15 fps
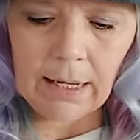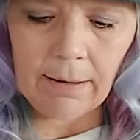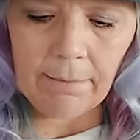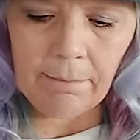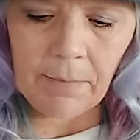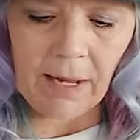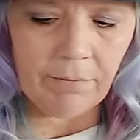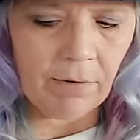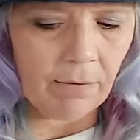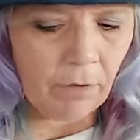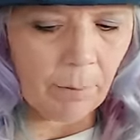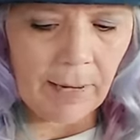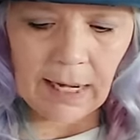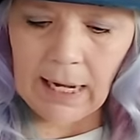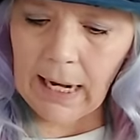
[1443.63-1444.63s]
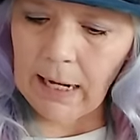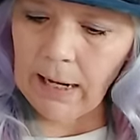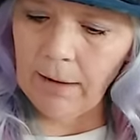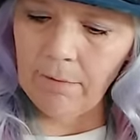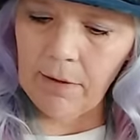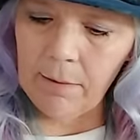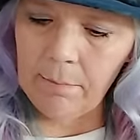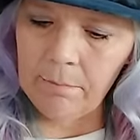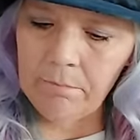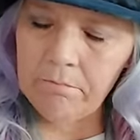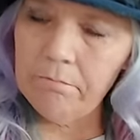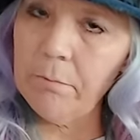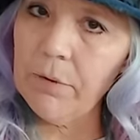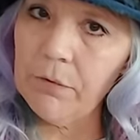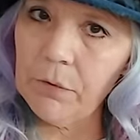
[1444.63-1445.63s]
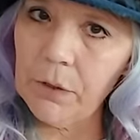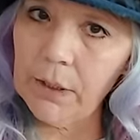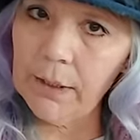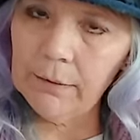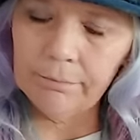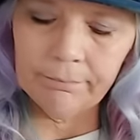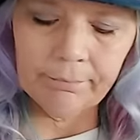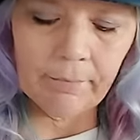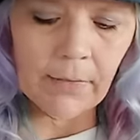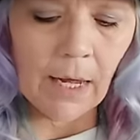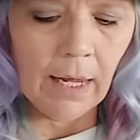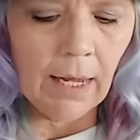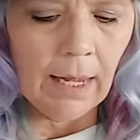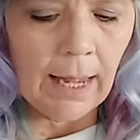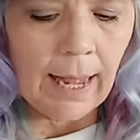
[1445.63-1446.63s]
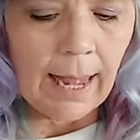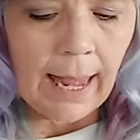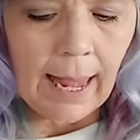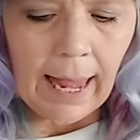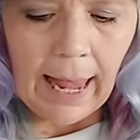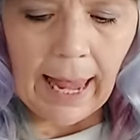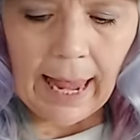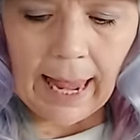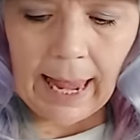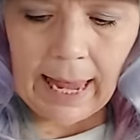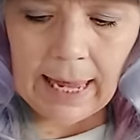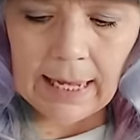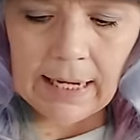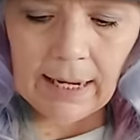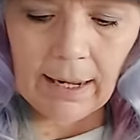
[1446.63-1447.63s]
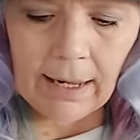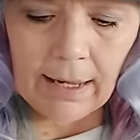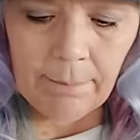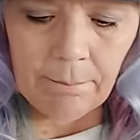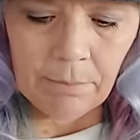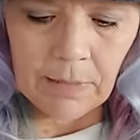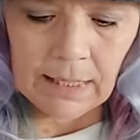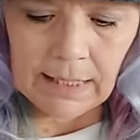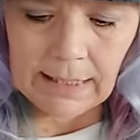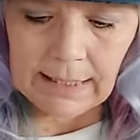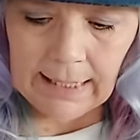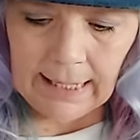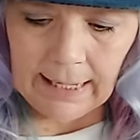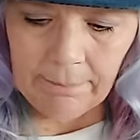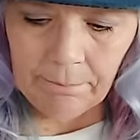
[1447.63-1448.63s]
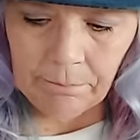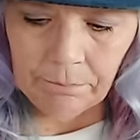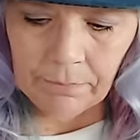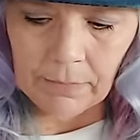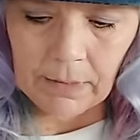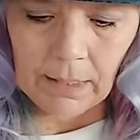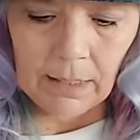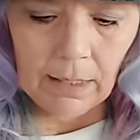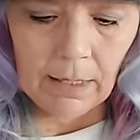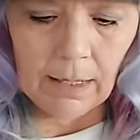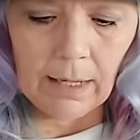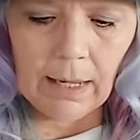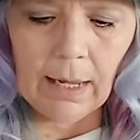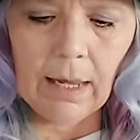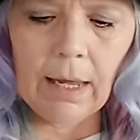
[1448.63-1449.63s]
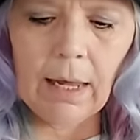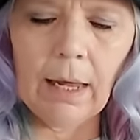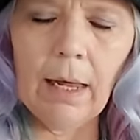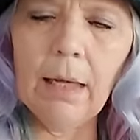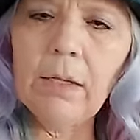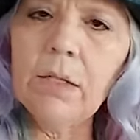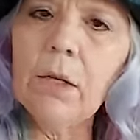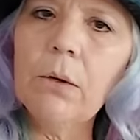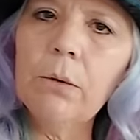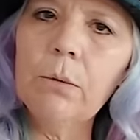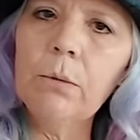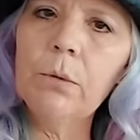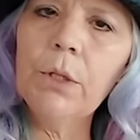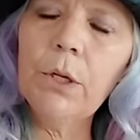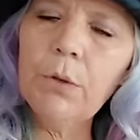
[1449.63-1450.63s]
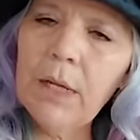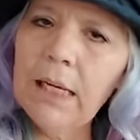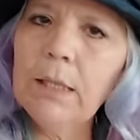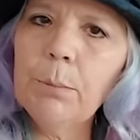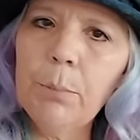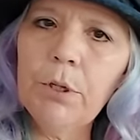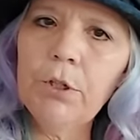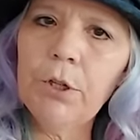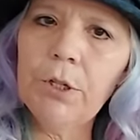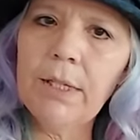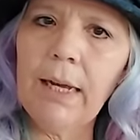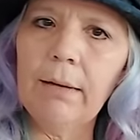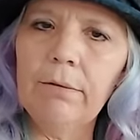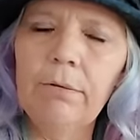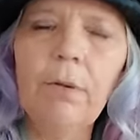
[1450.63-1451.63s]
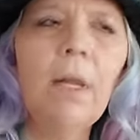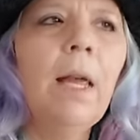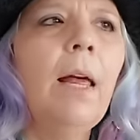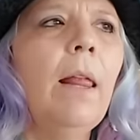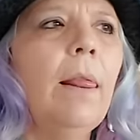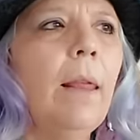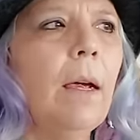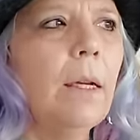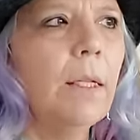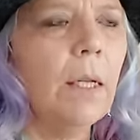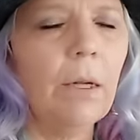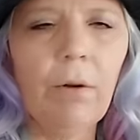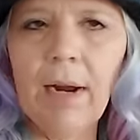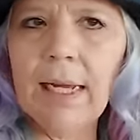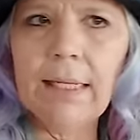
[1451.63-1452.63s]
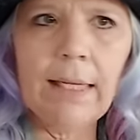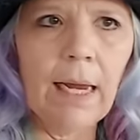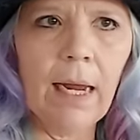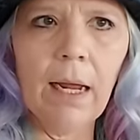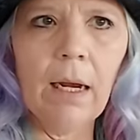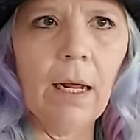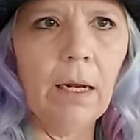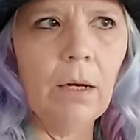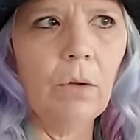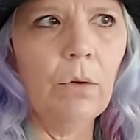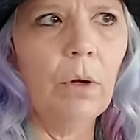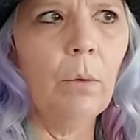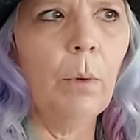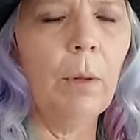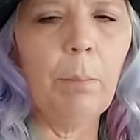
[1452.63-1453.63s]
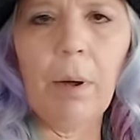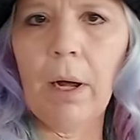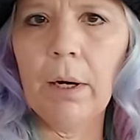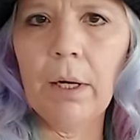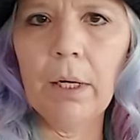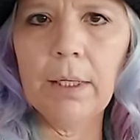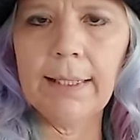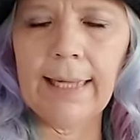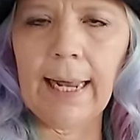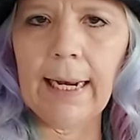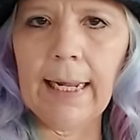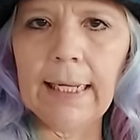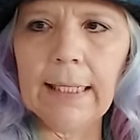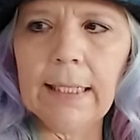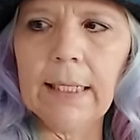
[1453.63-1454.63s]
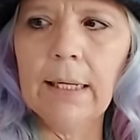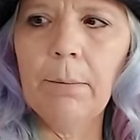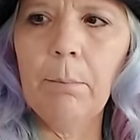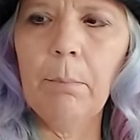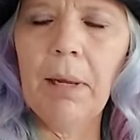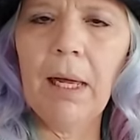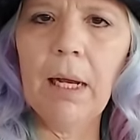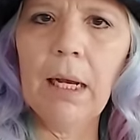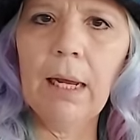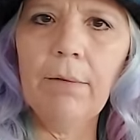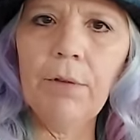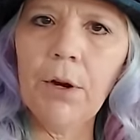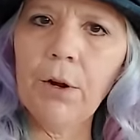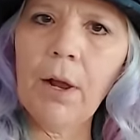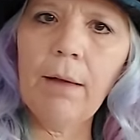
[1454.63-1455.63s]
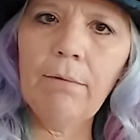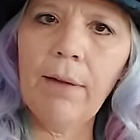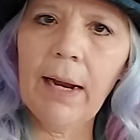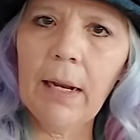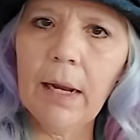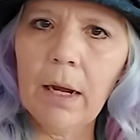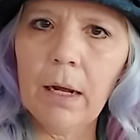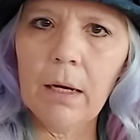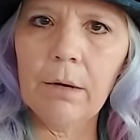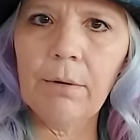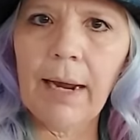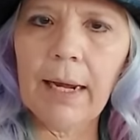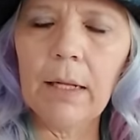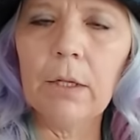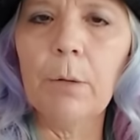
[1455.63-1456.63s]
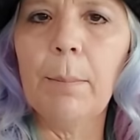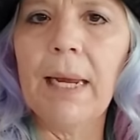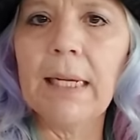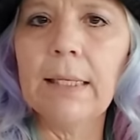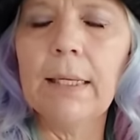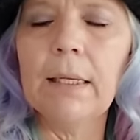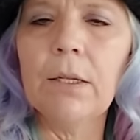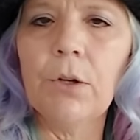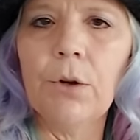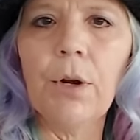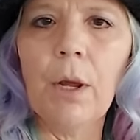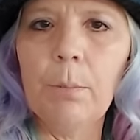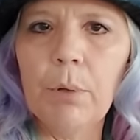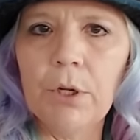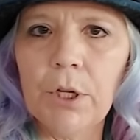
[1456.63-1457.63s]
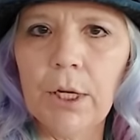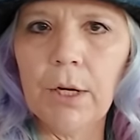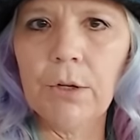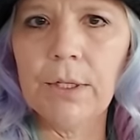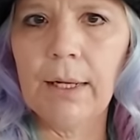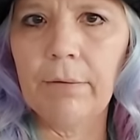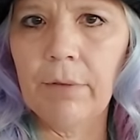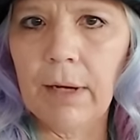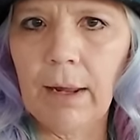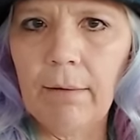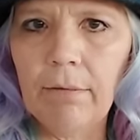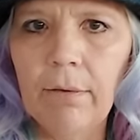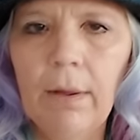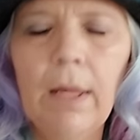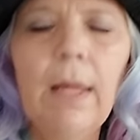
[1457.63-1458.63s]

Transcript: um, I've never made any of them before. And um, let's see. So you need to push yourself. There's a great saying, and I don't know what Potter said it, but if you're not failing on a regular basis, you're not pushing yourself enough.